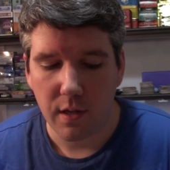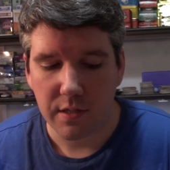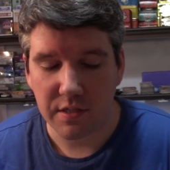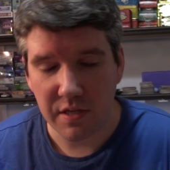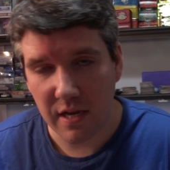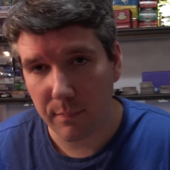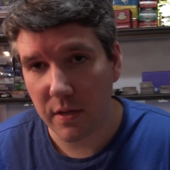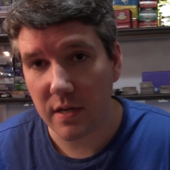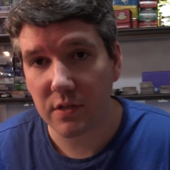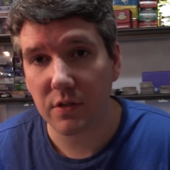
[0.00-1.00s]
Sneak
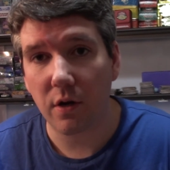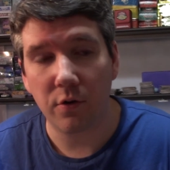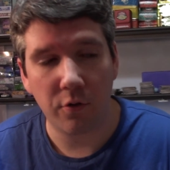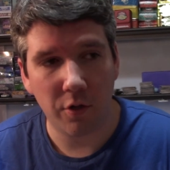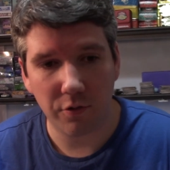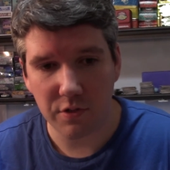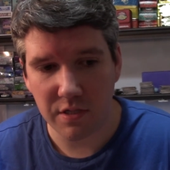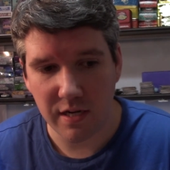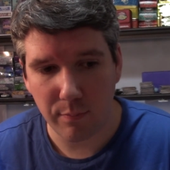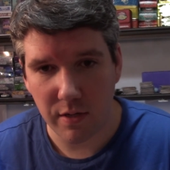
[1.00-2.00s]
peeks are no longer
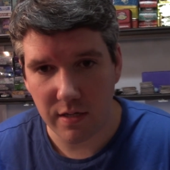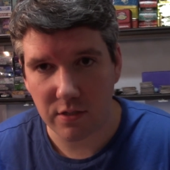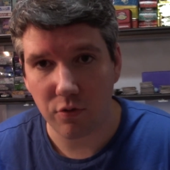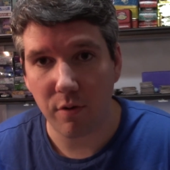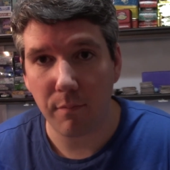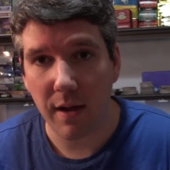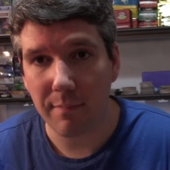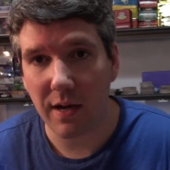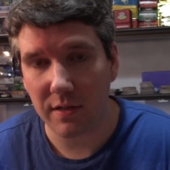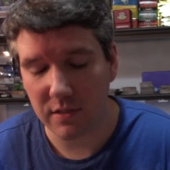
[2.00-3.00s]
sneak peeks. You can buy
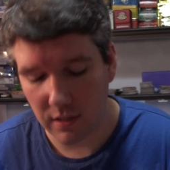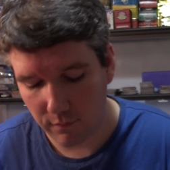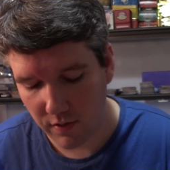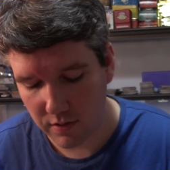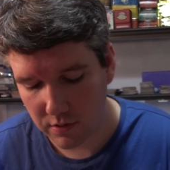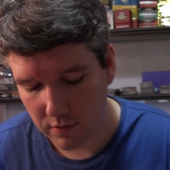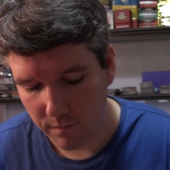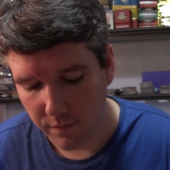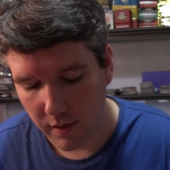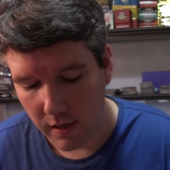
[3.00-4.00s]
boxes at events.
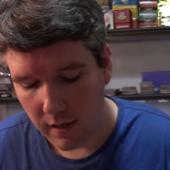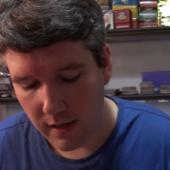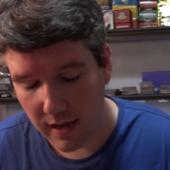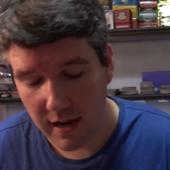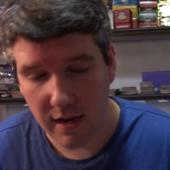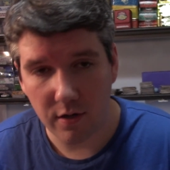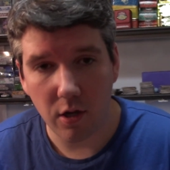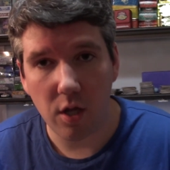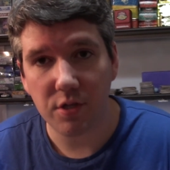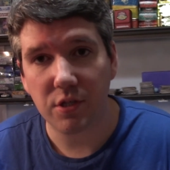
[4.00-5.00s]
And
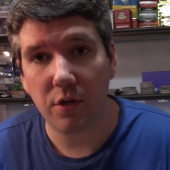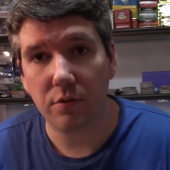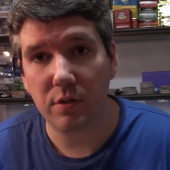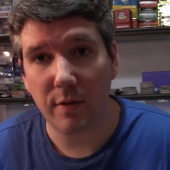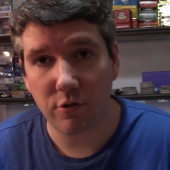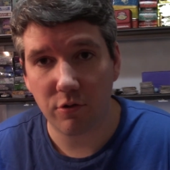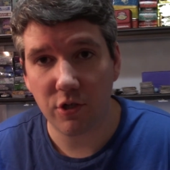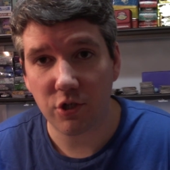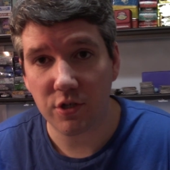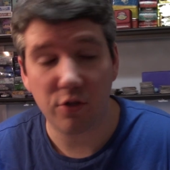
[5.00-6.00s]
also special
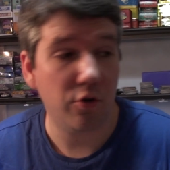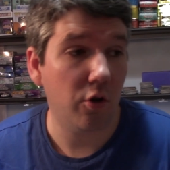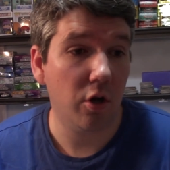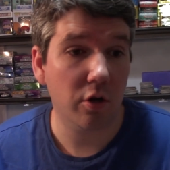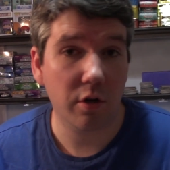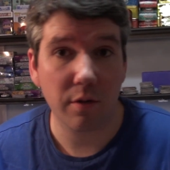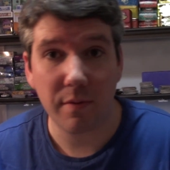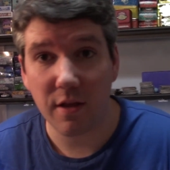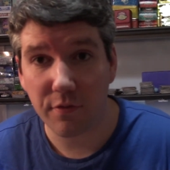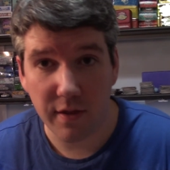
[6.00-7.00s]
editions are no longer going to
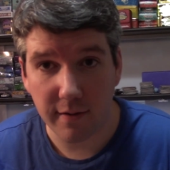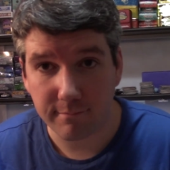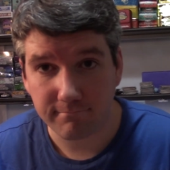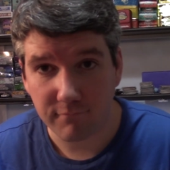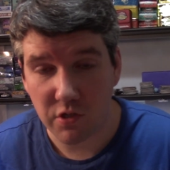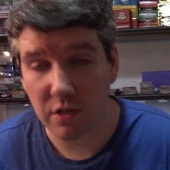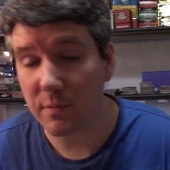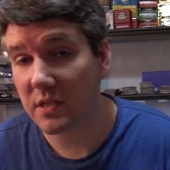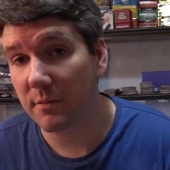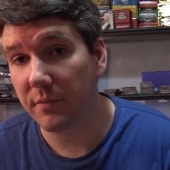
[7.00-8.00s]
be a thing. There's going to
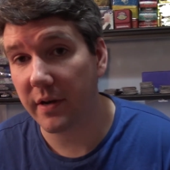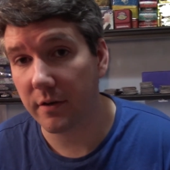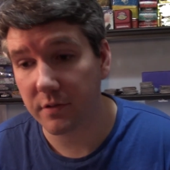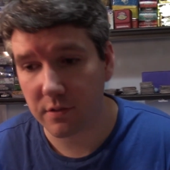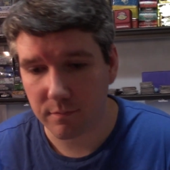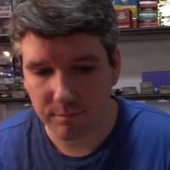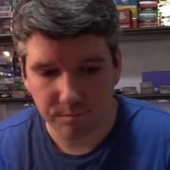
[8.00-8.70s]
be something else.